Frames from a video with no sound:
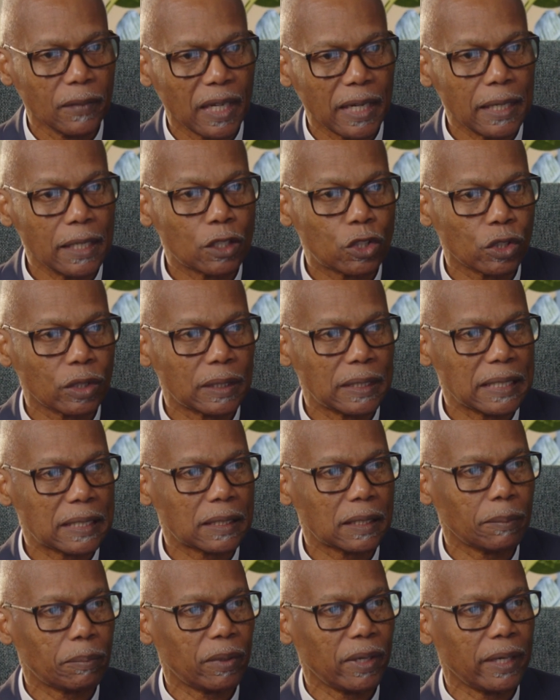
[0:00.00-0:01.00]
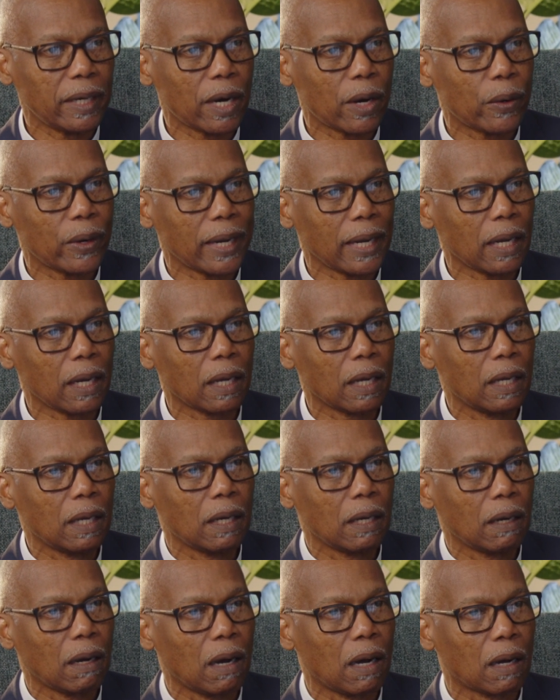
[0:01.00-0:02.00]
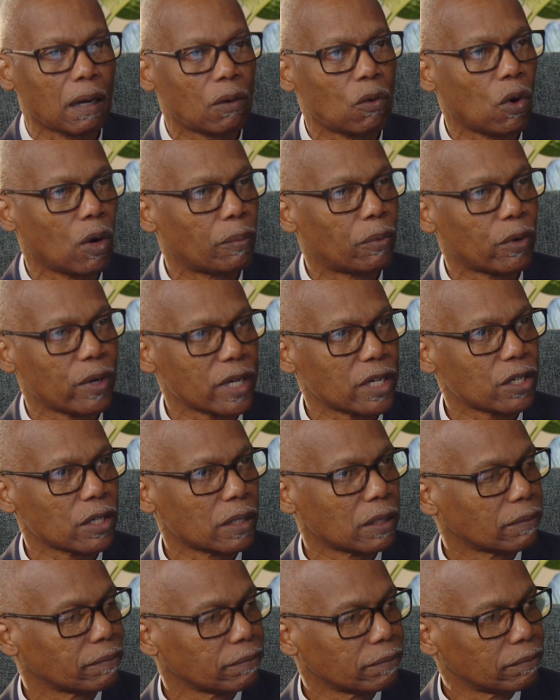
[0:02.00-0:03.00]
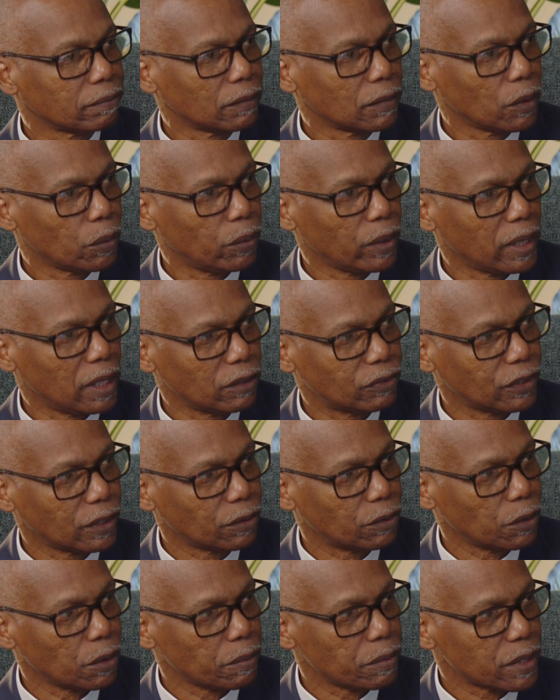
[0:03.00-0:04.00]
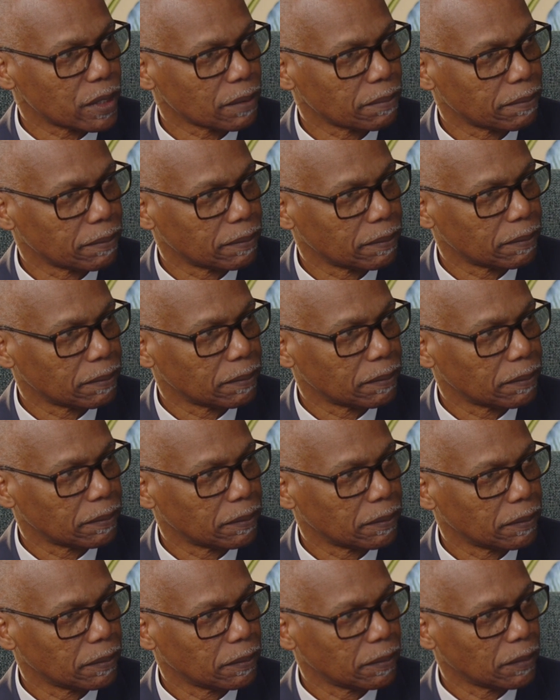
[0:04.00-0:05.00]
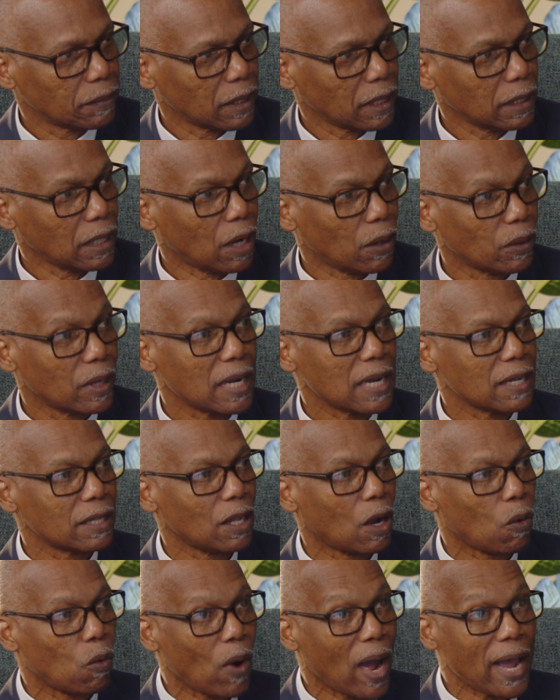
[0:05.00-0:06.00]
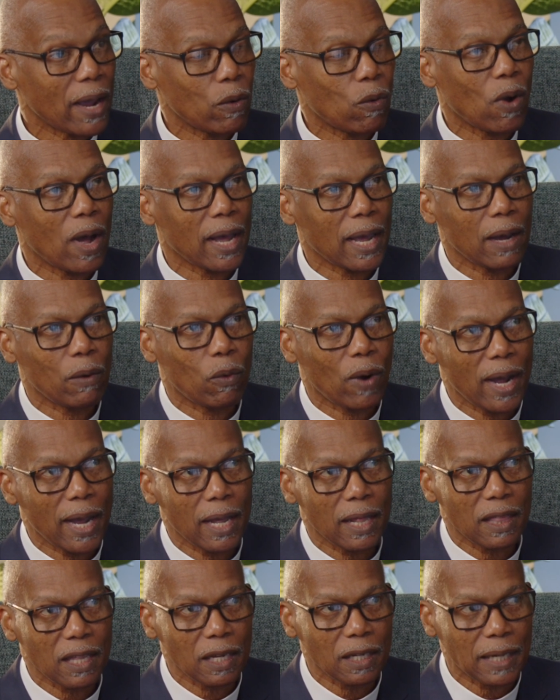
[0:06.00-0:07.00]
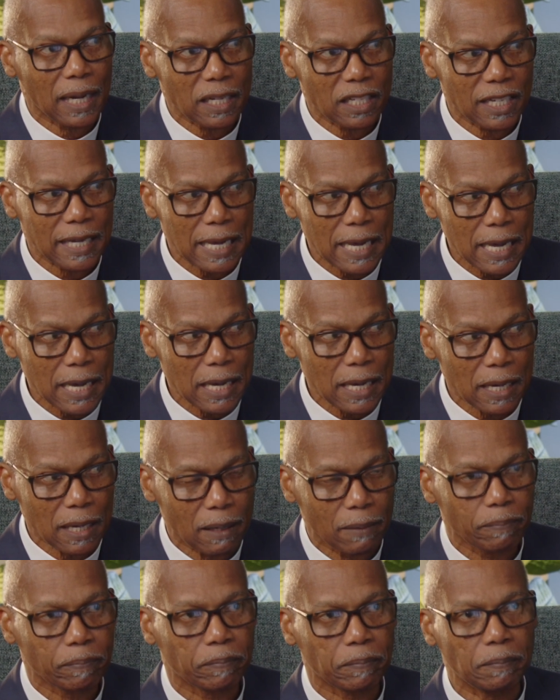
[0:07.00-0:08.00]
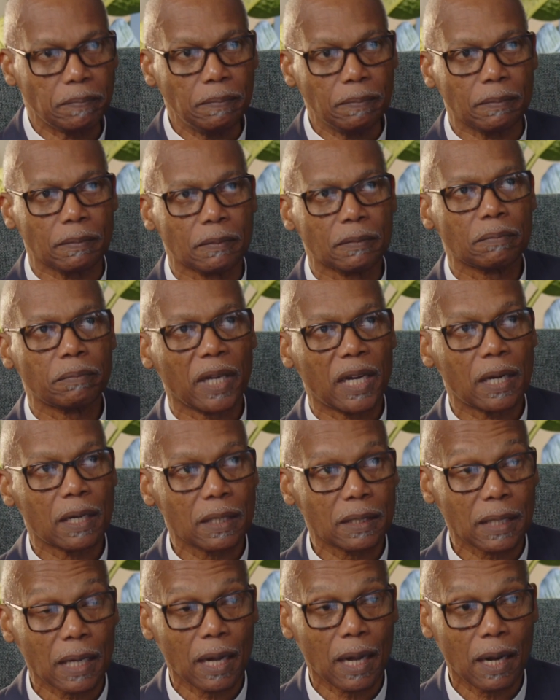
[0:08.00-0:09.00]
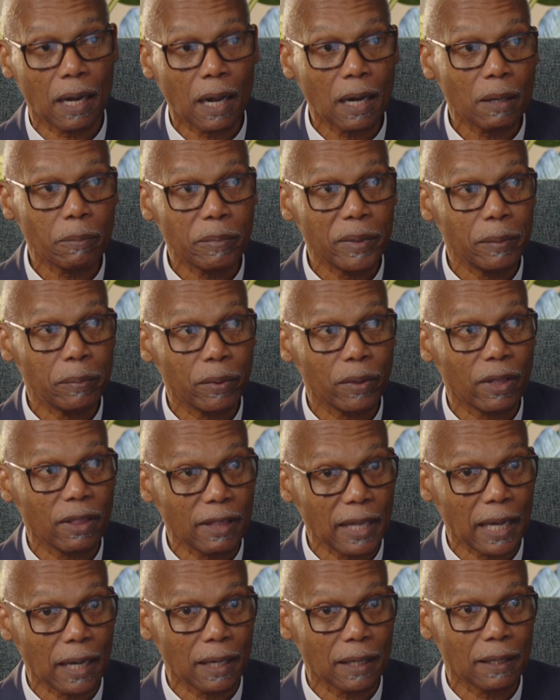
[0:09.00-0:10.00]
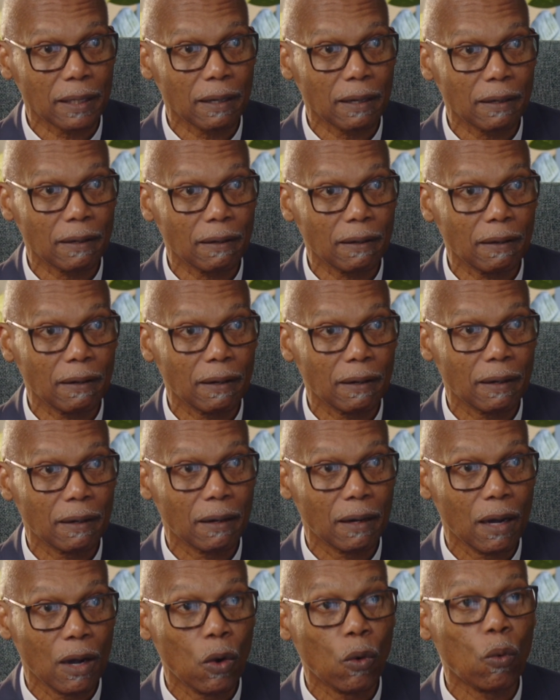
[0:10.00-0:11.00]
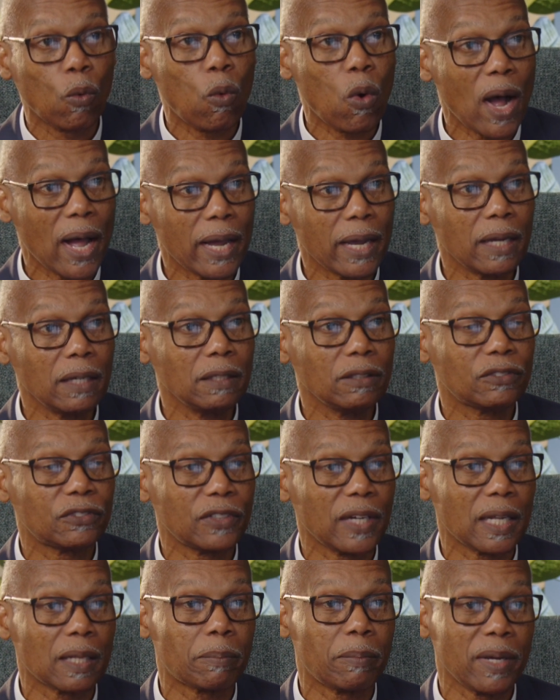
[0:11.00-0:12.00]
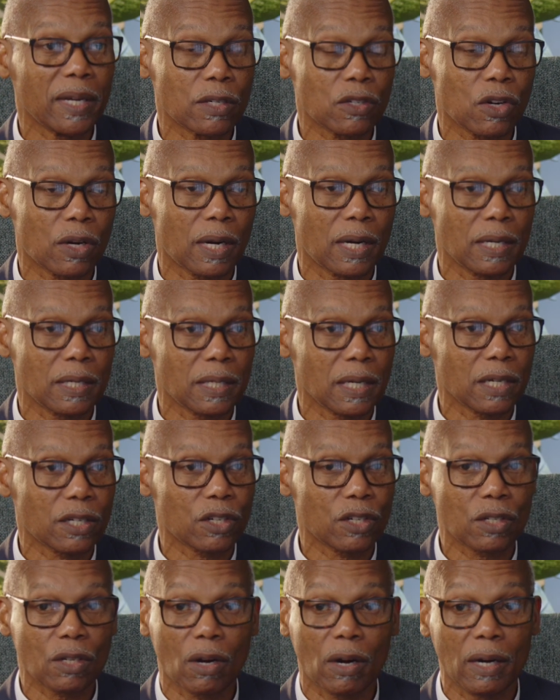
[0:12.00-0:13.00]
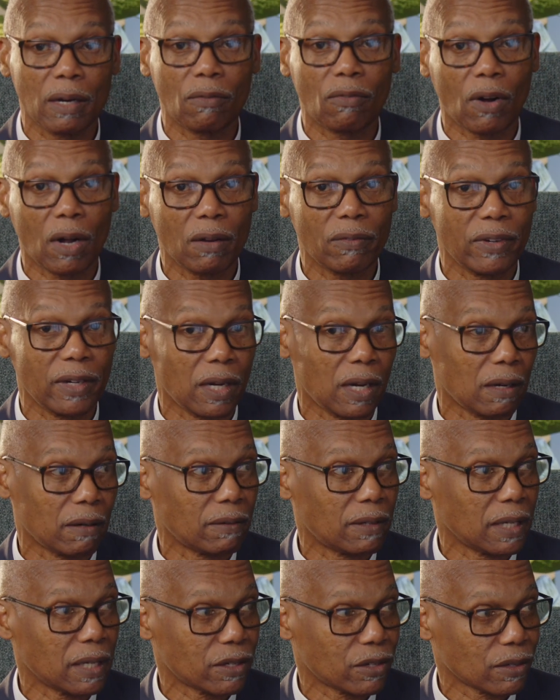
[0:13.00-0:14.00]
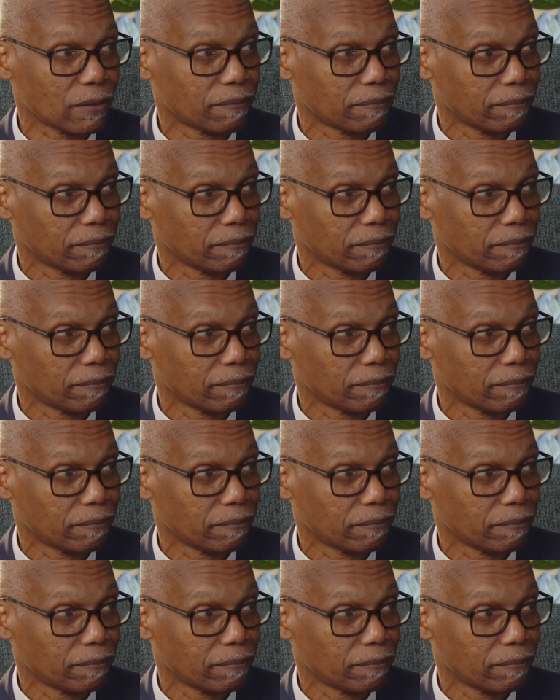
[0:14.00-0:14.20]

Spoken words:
interdisciplinary cooperation with different groups. Now, why I think that's key, because a lot of people think why faith-based organizations are involved in all of this.